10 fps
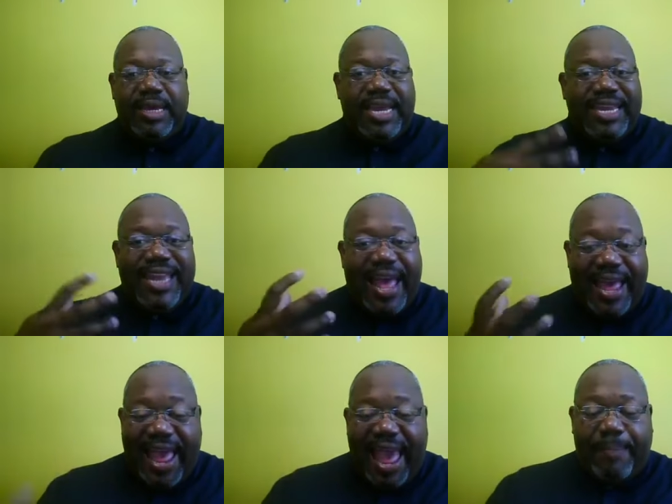could
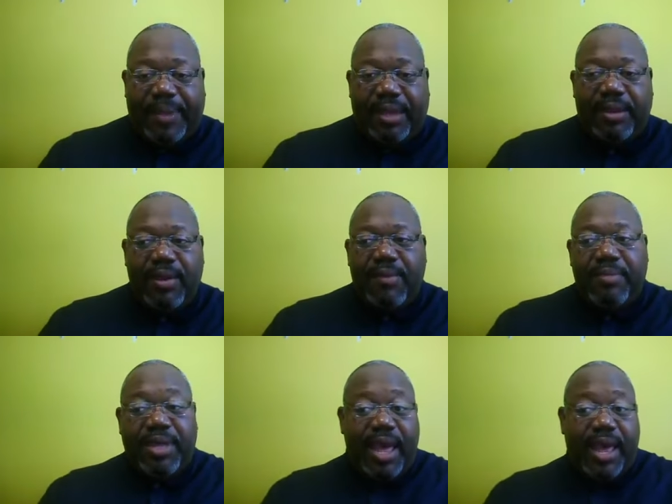not happen
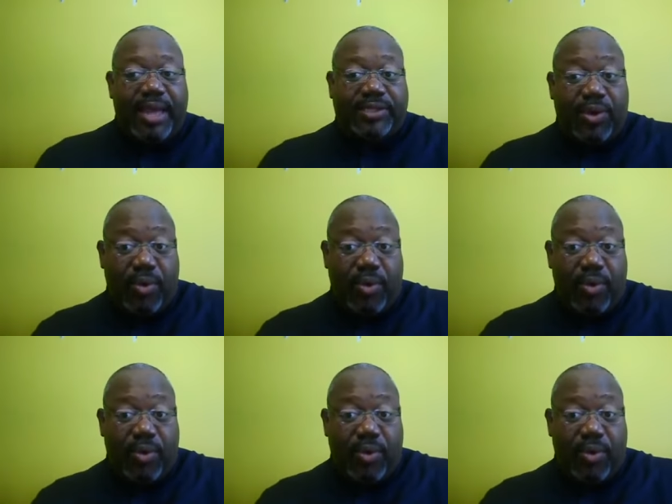because the